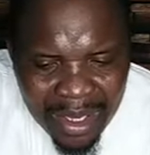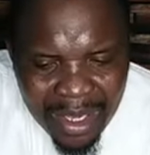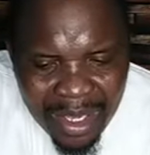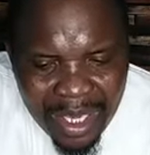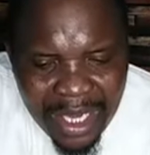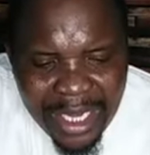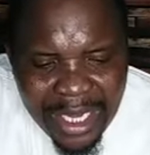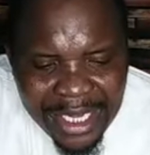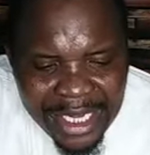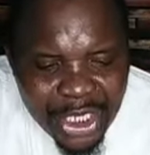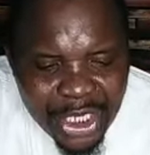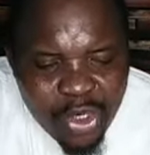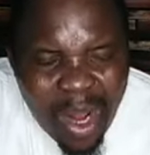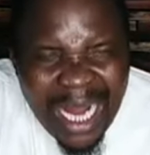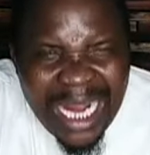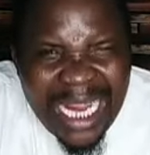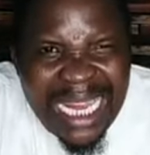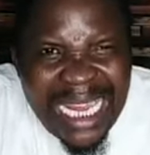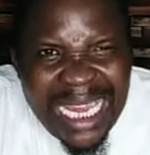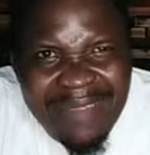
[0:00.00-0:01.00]
It is
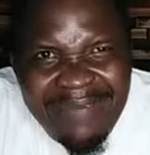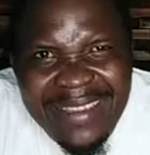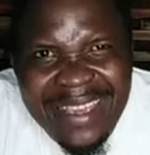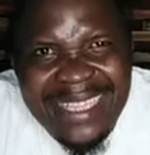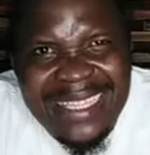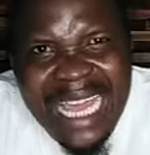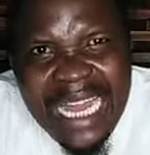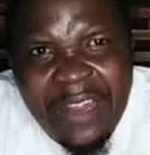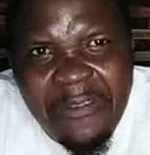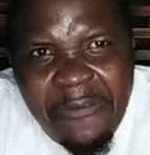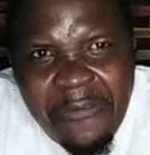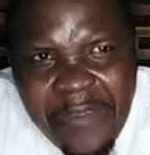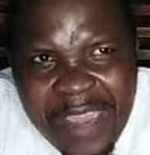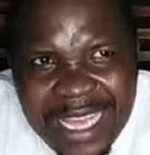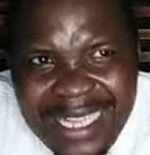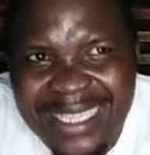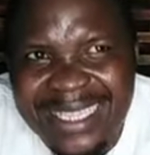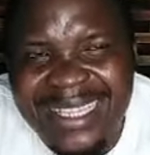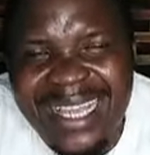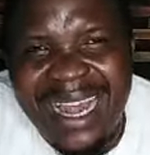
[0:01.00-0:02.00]
your giving that
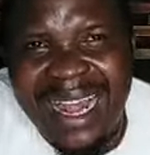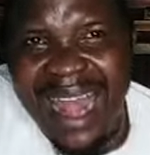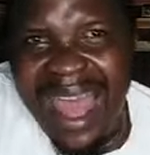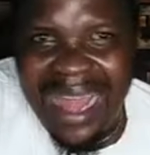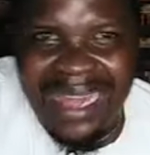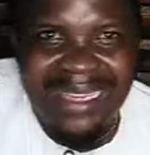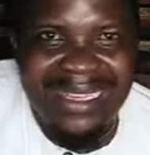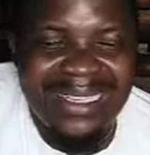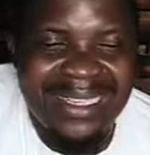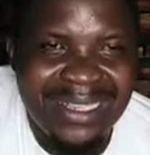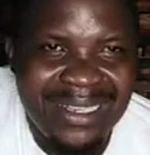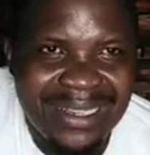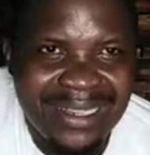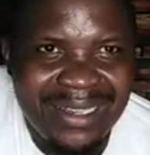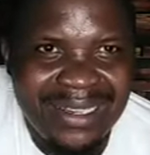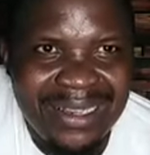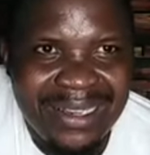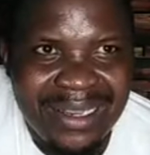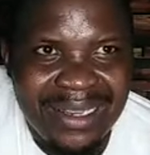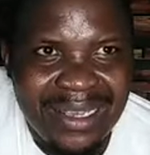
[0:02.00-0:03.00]
feeds the land.
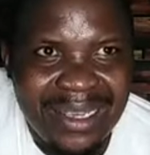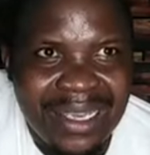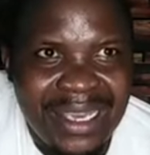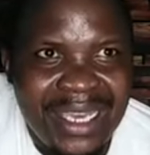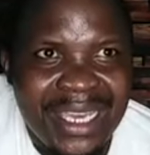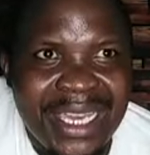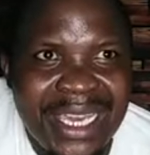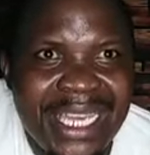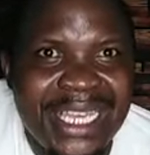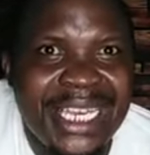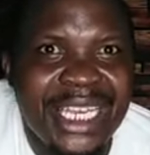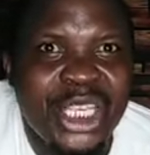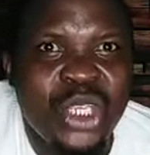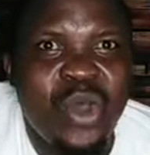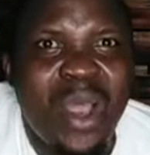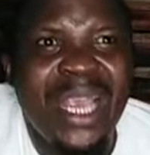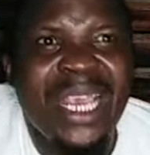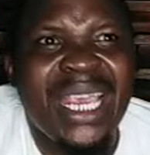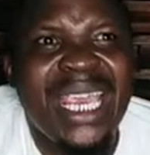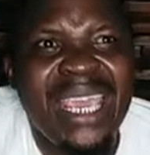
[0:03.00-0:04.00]
It is
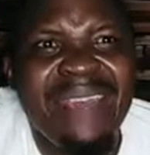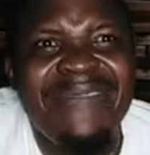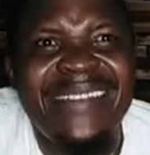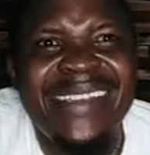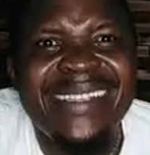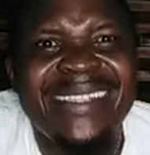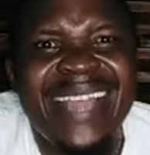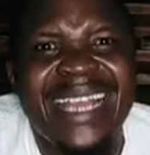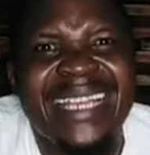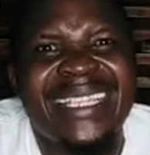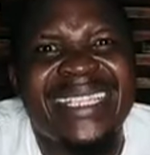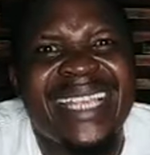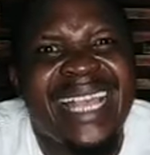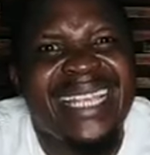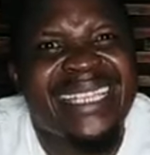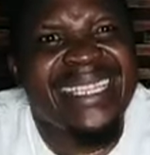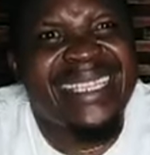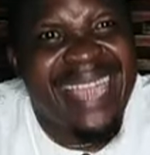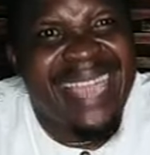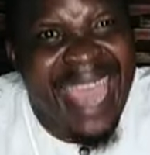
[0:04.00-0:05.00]
your giving that
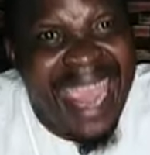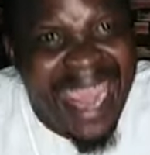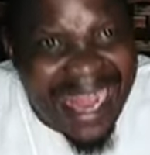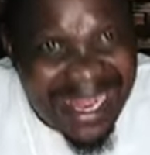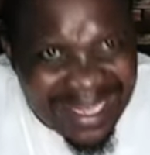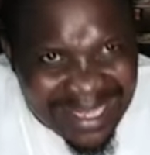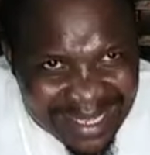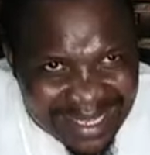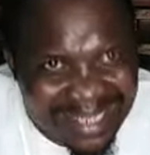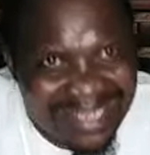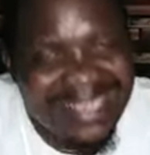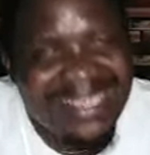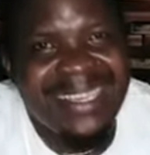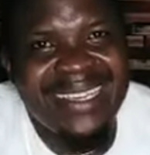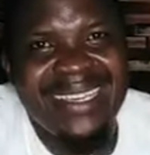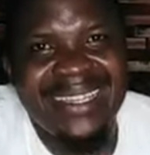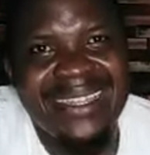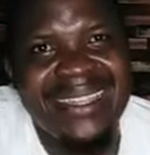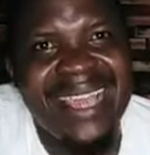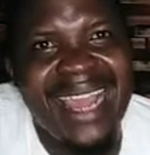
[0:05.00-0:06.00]
sustains
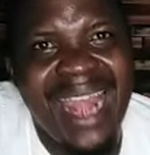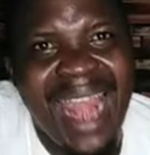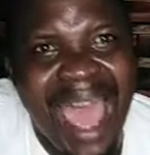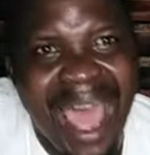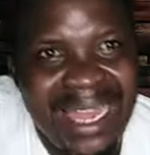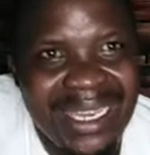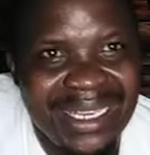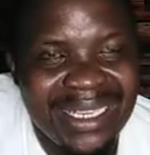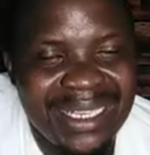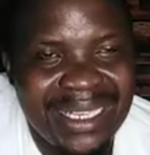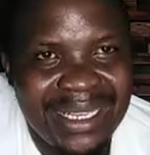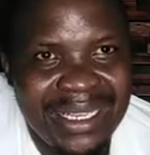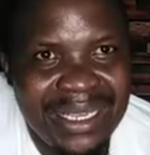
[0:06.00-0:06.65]
the land.